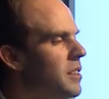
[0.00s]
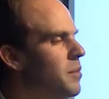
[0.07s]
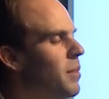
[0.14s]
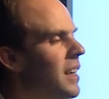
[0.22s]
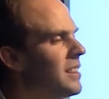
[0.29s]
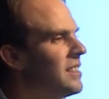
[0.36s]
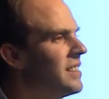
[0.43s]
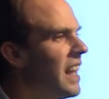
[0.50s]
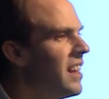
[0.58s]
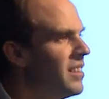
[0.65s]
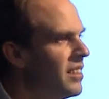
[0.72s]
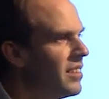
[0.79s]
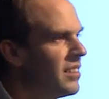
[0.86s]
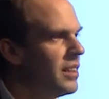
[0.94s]
make
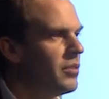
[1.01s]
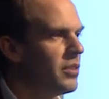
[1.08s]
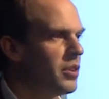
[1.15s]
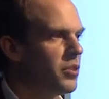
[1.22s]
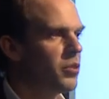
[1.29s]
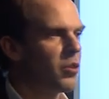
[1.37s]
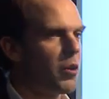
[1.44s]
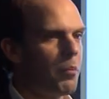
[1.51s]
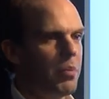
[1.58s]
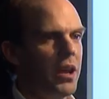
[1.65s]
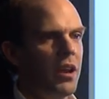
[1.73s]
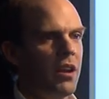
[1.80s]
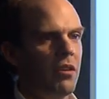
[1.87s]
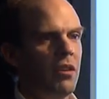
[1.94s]
sense even to
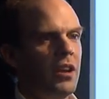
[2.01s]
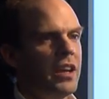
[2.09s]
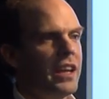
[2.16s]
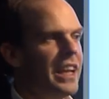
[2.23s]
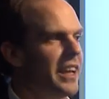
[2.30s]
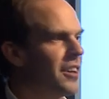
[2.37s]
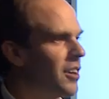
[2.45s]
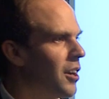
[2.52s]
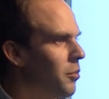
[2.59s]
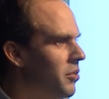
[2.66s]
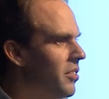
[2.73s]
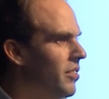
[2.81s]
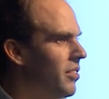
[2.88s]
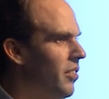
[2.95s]
compare
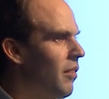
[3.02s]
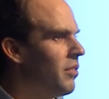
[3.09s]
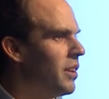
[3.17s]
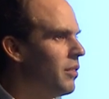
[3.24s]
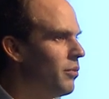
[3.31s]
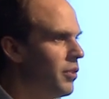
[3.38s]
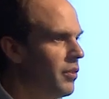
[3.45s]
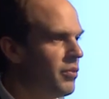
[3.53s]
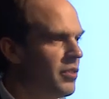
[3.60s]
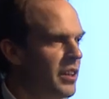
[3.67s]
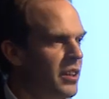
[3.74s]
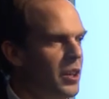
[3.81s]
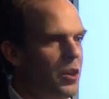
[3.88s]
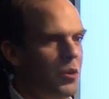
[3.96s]
incomes in
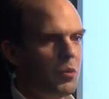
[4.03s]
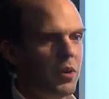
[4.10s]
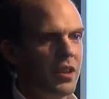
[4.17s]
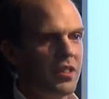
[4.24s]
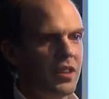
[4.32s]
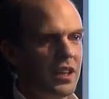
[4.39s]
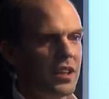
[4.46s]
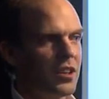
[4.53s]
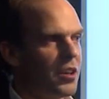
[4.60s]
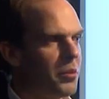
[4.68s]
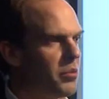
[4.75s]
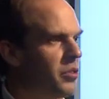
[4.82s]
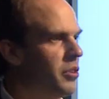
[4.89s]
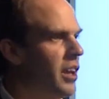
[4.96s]
1750 with
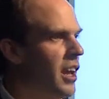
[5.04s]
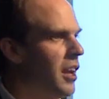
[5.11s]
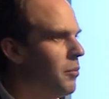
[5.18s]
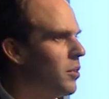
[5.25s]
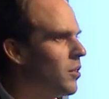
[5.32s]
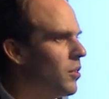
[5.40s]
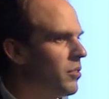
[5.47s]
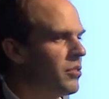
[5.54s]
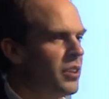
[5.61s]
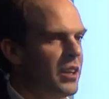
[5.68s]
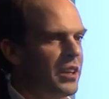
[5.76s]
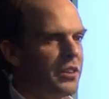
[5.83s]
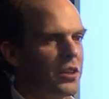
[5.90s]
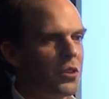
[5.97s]
incomes today? Because
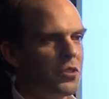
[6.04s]
the